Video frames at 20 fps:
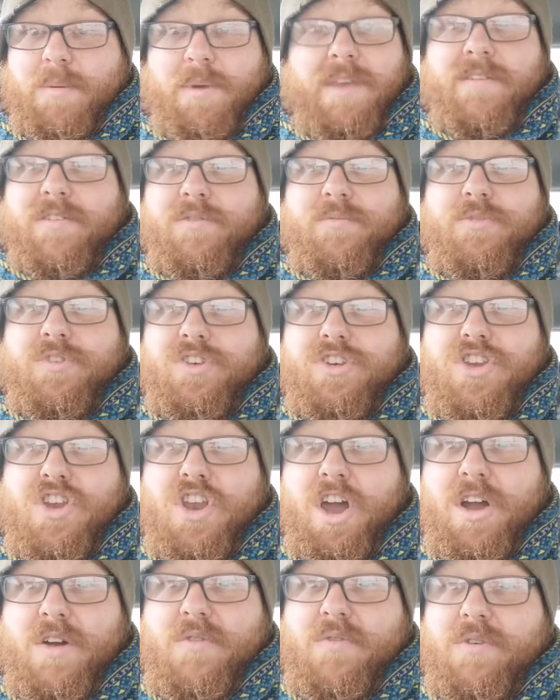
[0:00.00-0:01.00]
even some
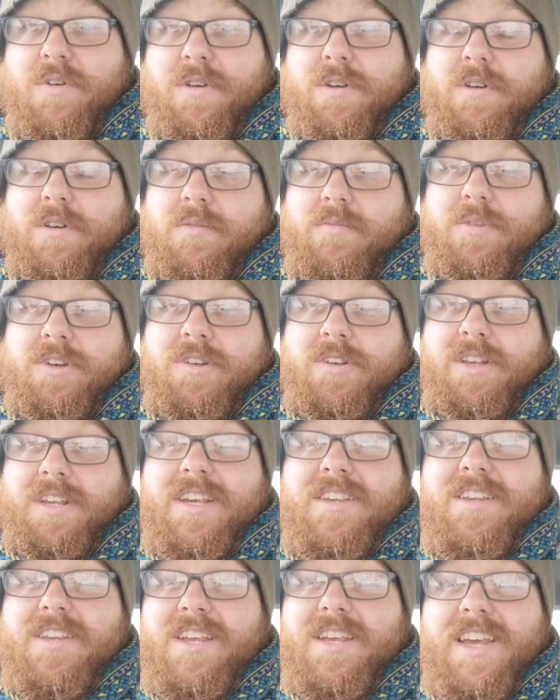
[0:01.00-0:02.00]
snow, because at
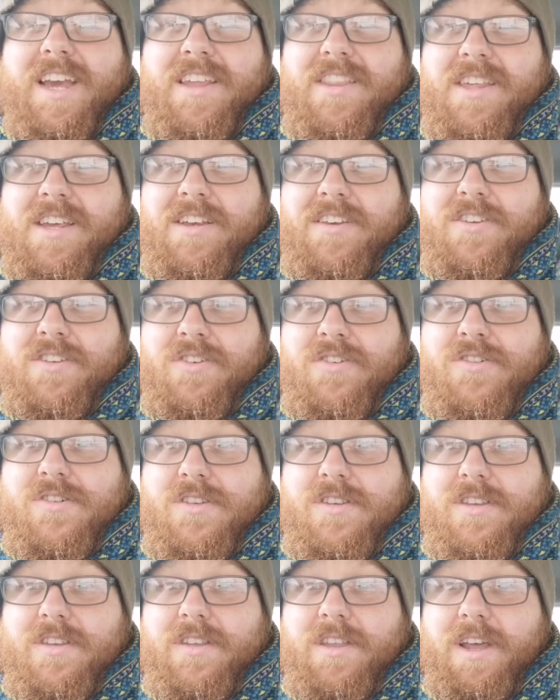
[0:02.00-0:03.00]
least you can get things
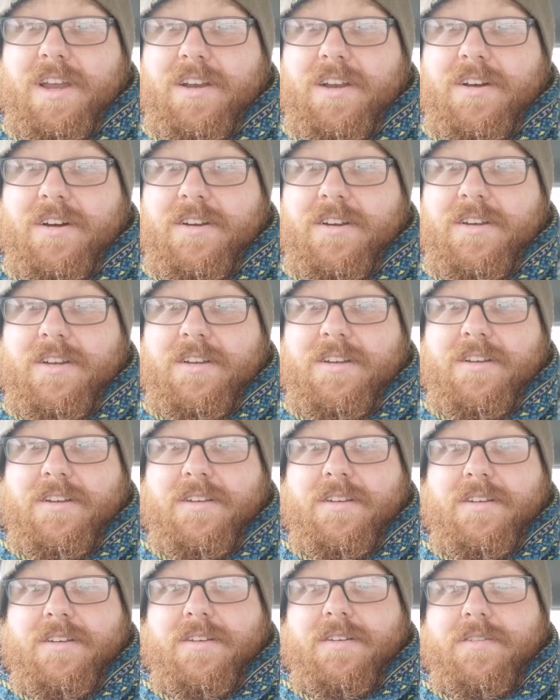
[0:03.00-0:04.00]
done then, can't you?
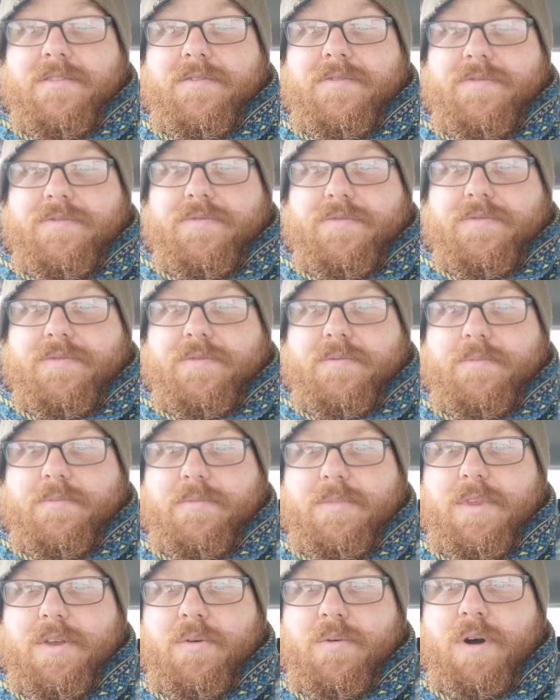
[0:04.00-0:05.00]

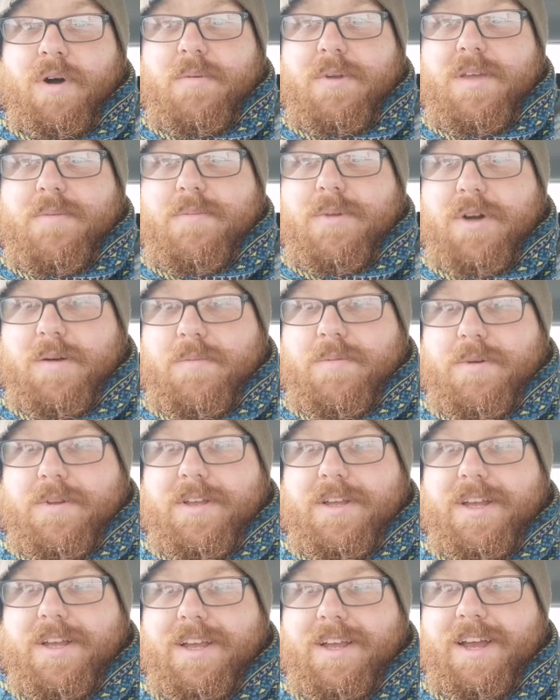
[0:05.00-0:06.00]
Wobbly Bob,
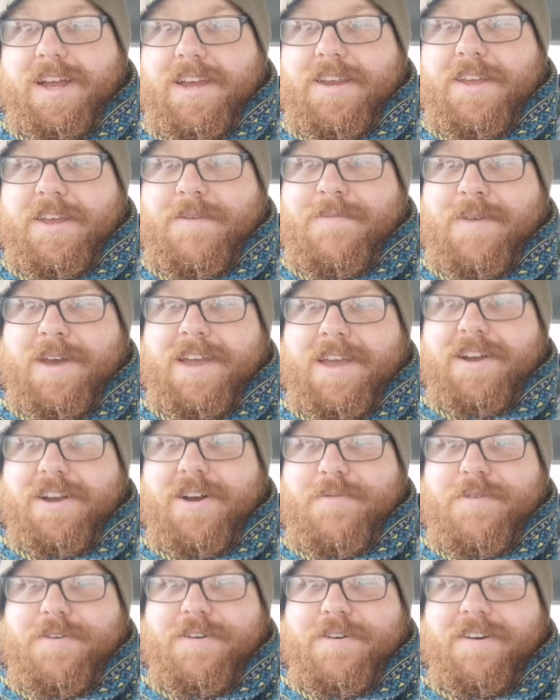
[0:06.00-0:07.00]
how you doing, mate?
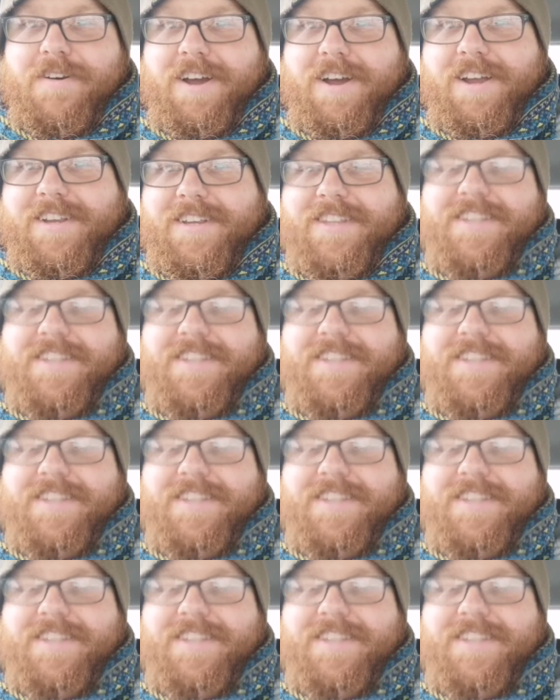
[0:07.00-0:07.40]
Hope you're alright.